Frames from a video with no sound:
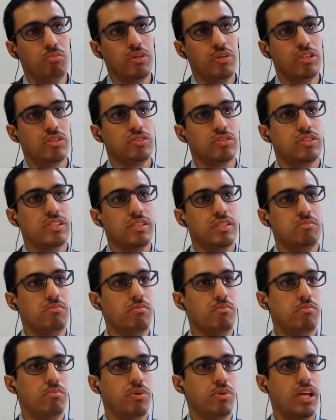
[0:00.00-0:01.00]
I can
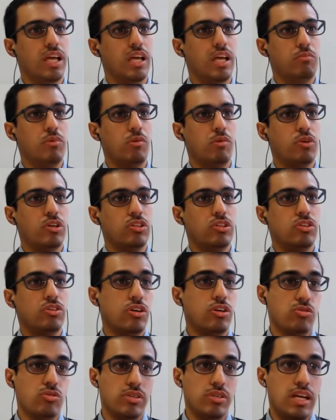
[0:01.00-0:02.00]
get in others'
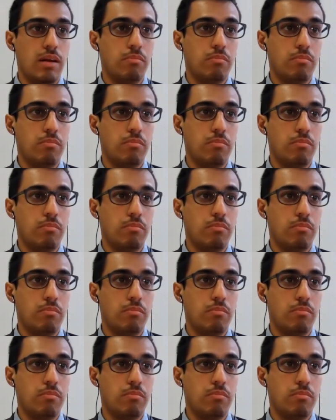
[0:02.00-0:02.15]
minds, but